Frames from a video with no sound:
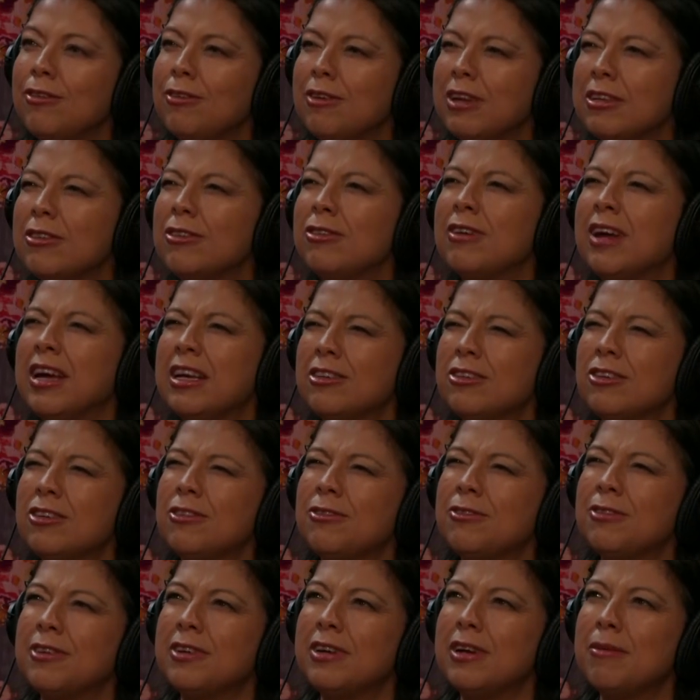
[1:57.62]
Resurrection
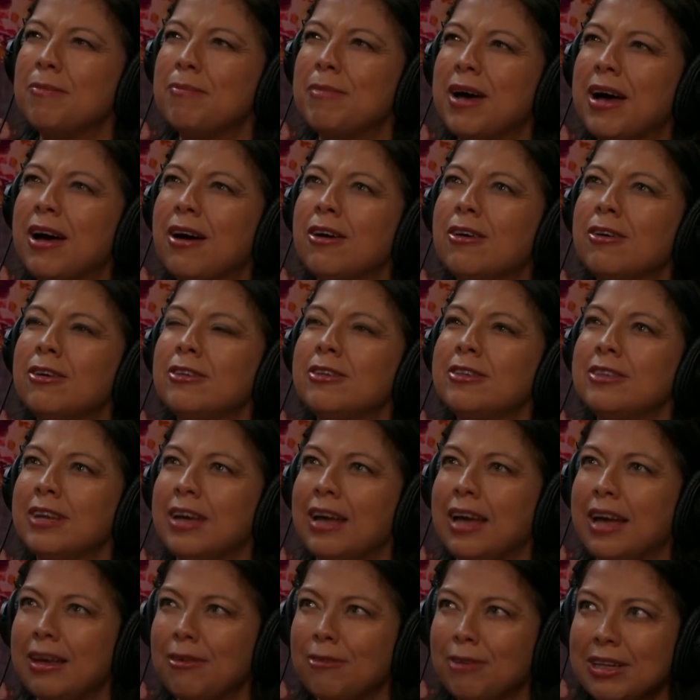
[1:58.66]
for about,
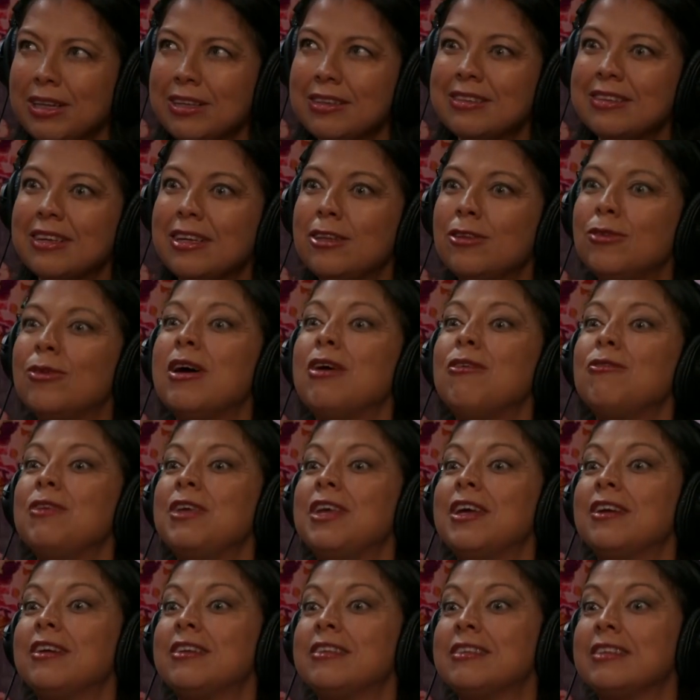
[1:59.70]
I want to say 12 years.